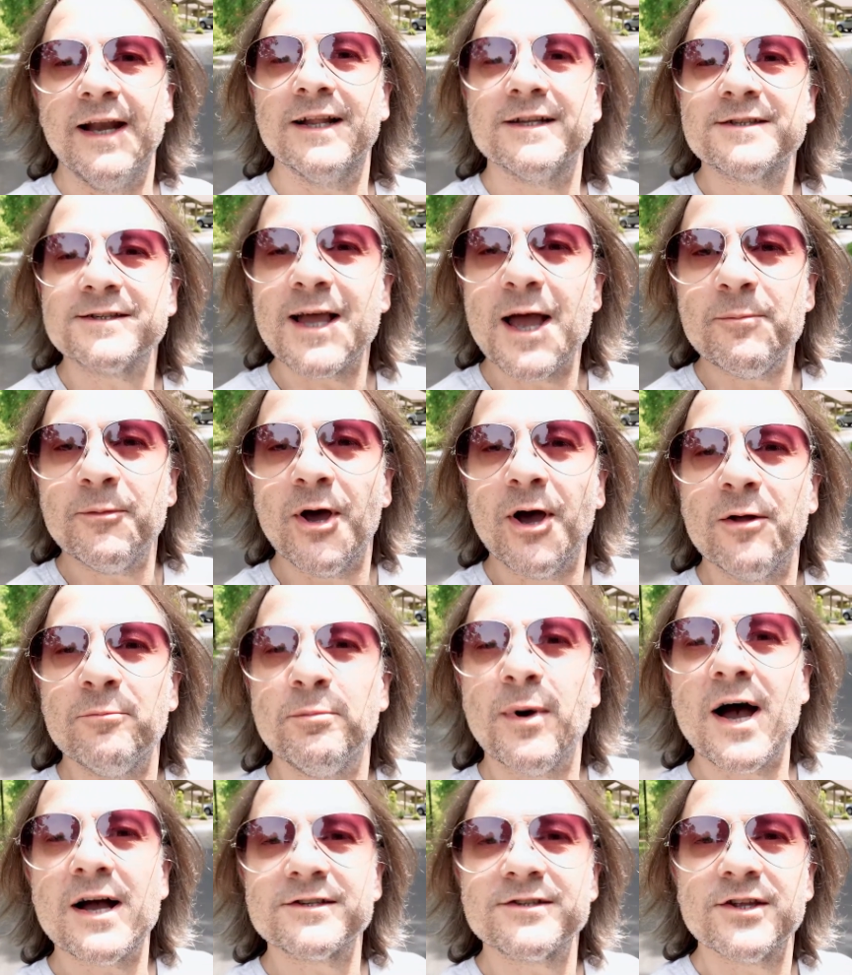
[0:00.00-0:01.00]
it's time to
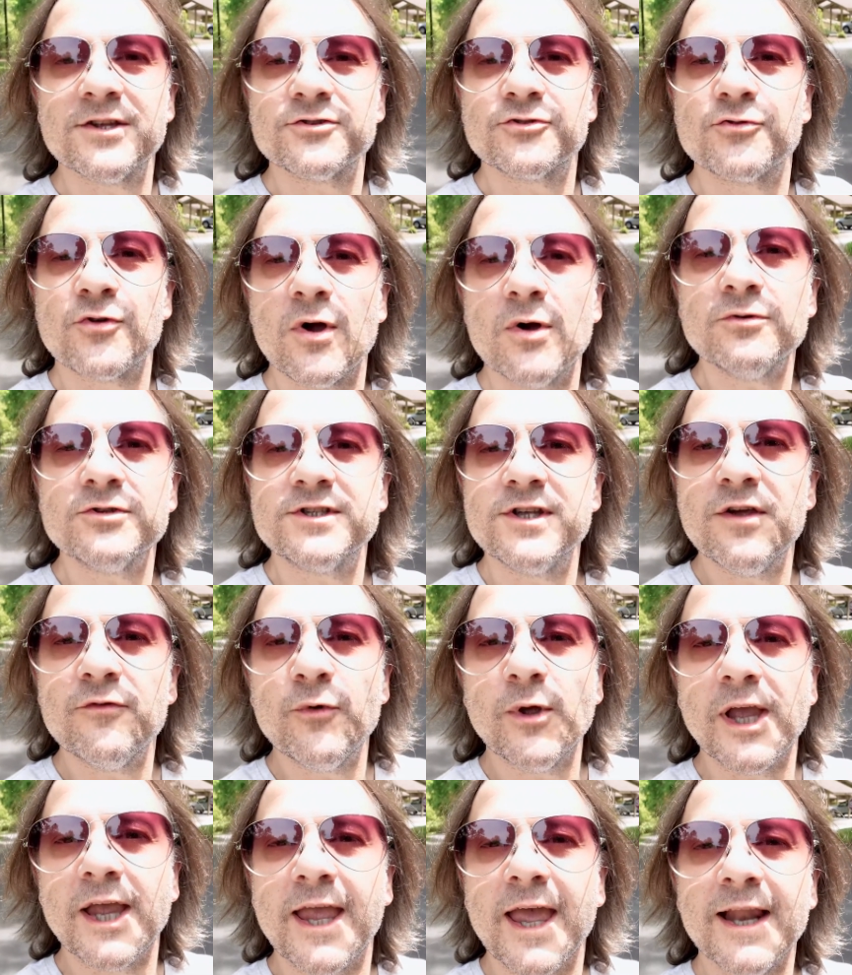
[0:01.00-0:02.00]
unbox this drone, see if
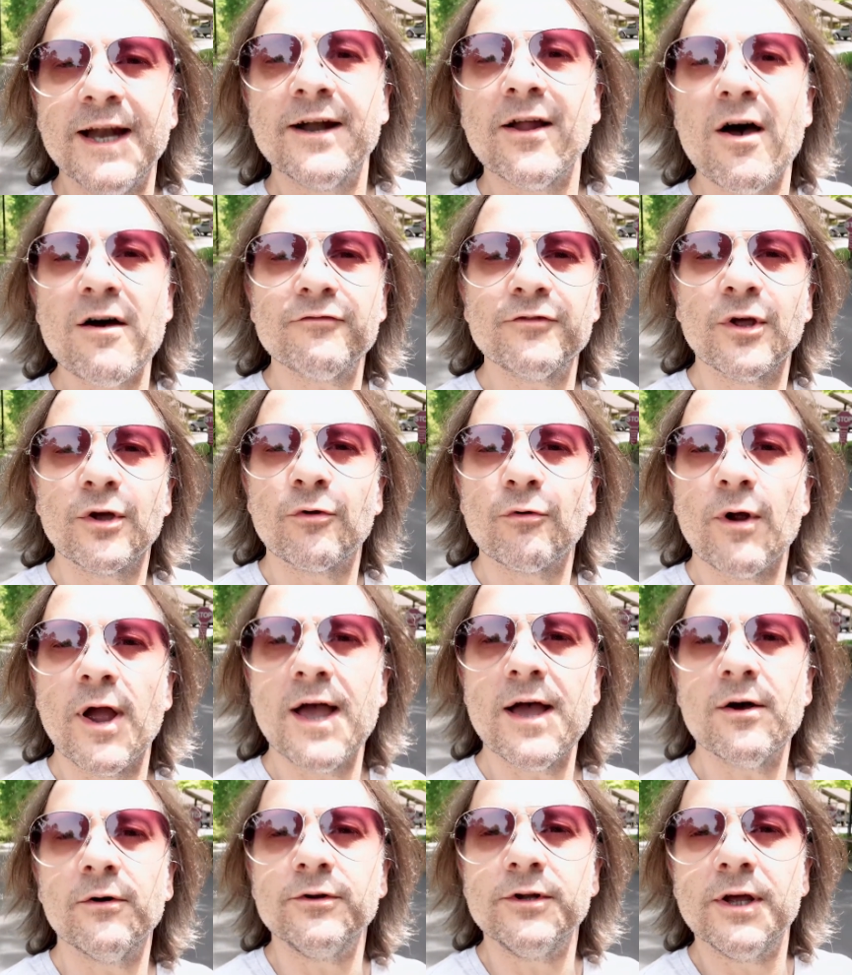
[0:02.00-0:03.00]
we can get it off the
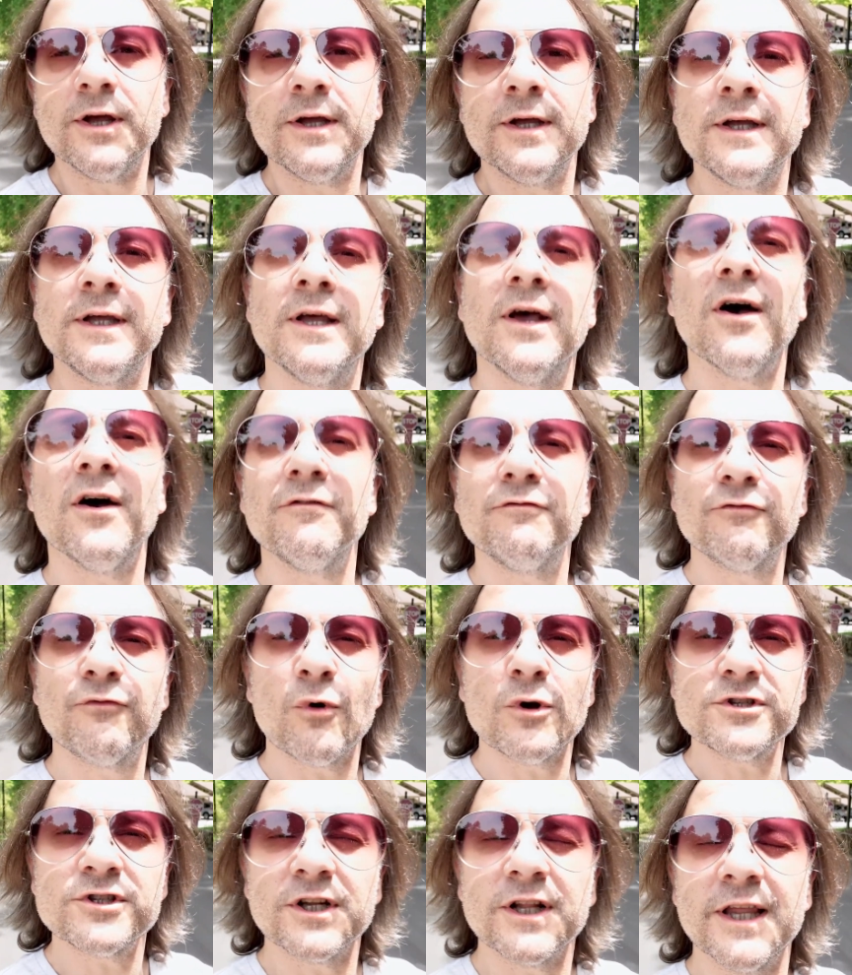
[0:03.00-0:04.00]
ground.
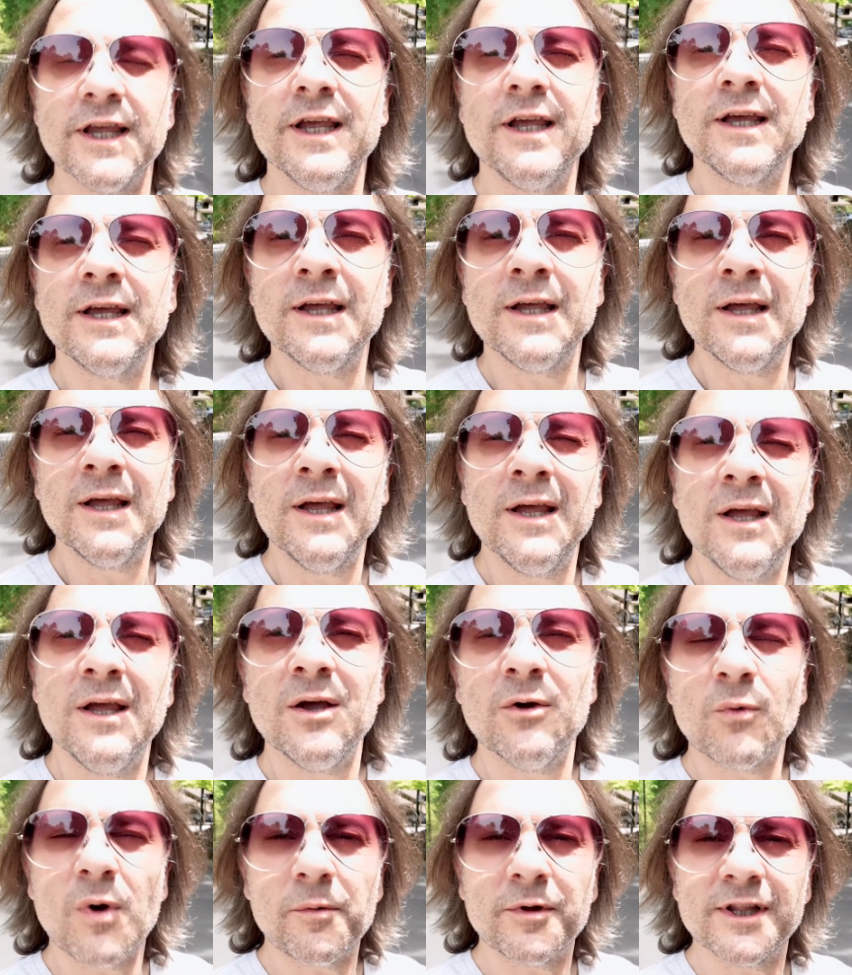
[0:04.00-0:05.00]
Unfortunately,
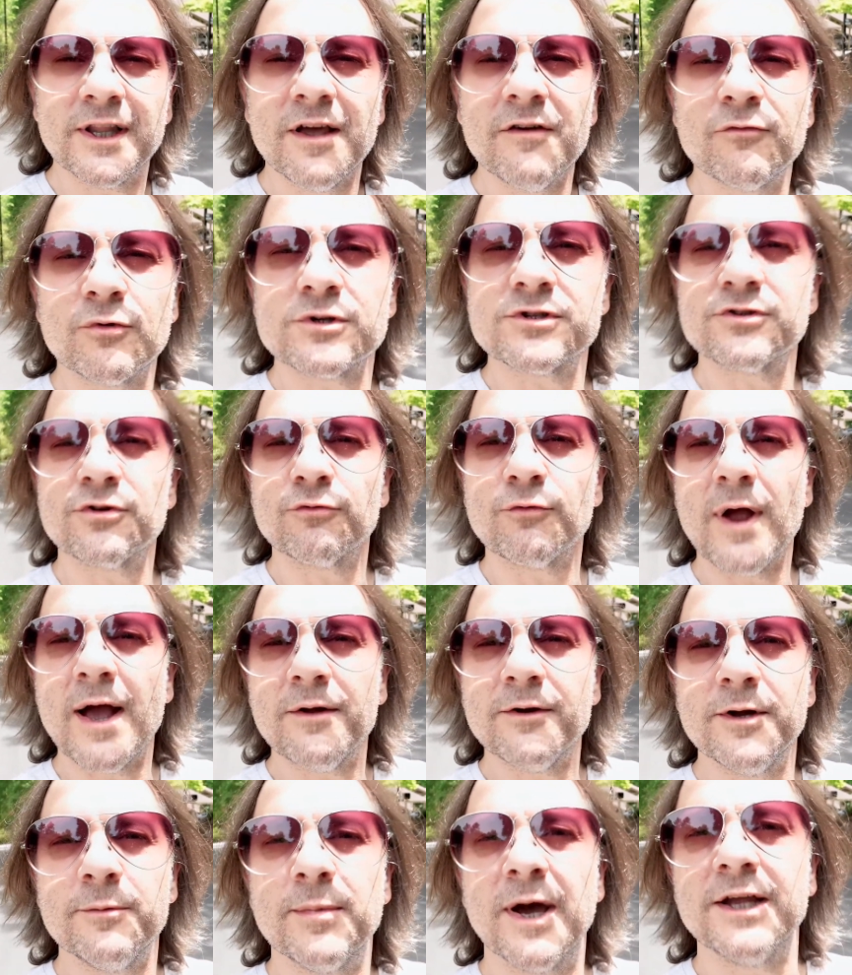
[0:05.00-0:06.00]
where we live, we're
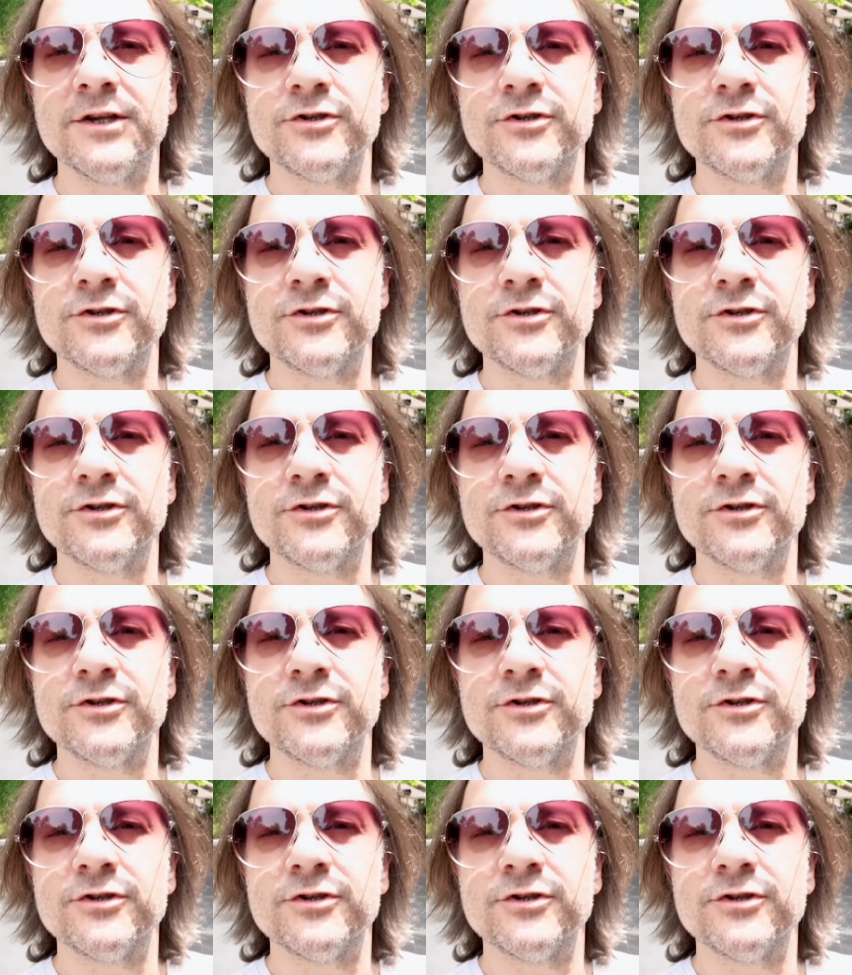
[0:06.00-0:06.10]
surrounded by